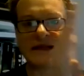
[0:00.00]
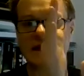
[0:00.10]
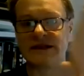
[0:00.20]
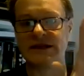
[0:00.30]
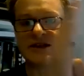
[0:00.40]

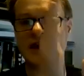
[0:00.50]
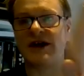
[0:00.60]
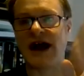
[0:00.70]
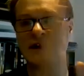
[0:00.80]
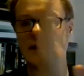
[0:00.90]
you
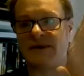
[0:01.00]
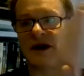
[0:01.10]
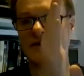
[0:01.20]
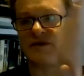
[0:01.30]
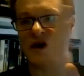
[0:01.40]
don't end up
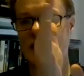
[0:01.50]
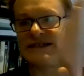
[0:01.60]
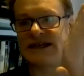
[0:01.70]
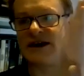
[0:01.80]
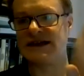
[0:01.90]

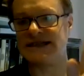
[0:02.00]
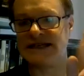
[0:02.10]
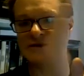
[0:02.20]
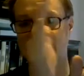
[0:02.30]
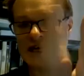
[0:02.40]
overwriting
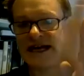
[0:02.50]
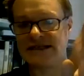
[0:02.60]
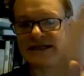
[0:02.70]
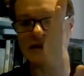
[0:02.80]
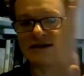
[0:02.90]
IDs or data.
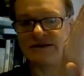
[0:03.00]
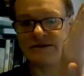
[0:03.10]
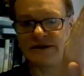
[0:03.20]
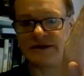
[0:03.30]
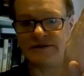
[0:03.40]

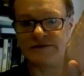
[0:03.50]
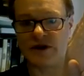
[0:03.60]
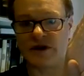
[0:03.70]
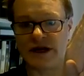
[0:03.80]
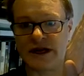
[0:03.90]
You've
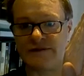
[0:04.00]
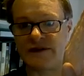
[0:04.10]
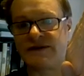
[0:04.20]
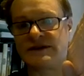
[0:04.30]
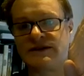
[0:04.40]
got enough
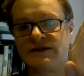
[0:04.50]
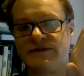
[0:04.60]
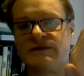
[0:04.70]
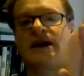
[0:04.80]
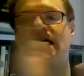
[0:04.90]
of a sort of
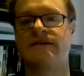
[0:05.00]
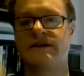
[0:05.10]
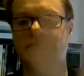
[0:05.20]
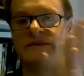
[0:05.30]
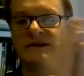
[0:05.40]

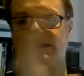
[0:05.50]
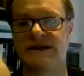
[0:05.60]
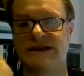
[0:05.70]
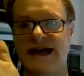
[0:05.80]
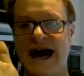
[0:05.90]

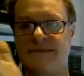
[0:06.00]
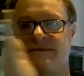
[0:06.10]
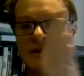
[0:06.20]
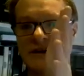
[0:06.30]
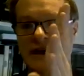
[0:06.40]
gap
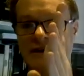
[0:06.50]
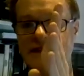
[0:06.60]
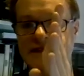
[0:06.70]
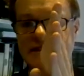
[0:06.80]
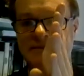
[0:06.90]
that you can have
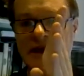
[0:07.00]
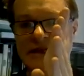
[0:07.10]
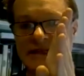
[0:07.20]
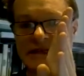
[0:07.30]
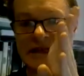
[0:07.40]
this
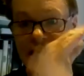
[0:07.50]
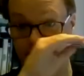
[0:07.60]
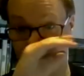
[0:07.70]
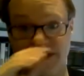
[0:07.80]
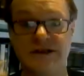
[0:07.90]
splice in there.
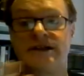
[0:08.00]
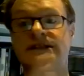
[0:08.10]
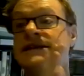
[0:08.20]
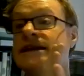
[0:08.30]
And you can see